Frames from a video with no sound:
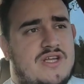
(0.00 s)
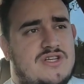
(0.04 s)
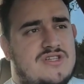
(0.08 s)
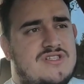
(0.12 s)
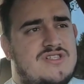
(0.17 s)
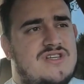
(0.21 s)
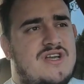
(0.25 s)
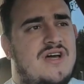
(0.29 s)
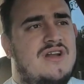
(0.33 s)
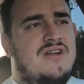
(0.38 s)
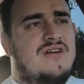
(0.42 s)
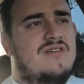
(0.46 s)
It
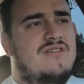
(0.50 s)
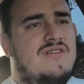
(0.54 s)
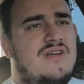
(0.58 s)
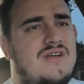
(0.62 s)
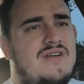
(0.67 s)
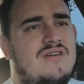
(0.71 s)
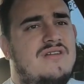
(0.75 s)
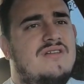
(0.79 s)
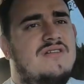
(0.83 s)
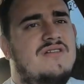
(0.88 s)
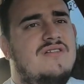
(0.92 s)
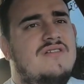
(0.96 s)
just kind of
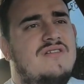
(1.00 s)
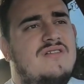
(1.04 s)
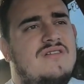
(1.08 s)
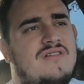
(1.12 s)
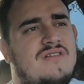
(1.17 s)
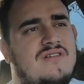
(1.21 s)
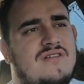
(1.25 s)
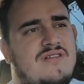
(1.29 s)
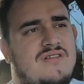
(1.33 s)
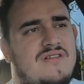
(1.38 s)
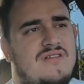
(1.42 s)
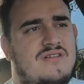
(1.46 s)
like,
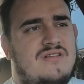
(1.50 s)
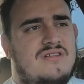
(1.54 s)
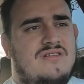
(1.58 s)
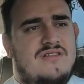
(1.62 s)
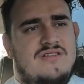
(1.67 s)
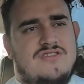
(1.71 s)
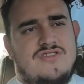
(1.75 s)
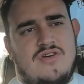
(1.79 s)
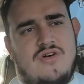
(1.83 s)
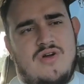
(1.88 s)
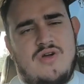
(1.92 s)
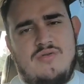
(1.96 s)

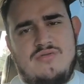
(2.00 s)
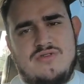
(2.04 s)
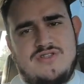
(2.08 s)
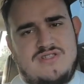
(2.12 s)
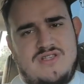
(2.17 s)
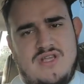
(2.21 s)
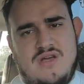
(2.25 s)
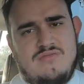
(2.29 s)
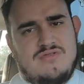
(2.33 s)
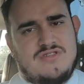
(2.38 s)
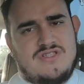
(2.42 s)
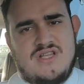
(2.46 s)
so it
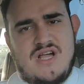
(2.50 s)
was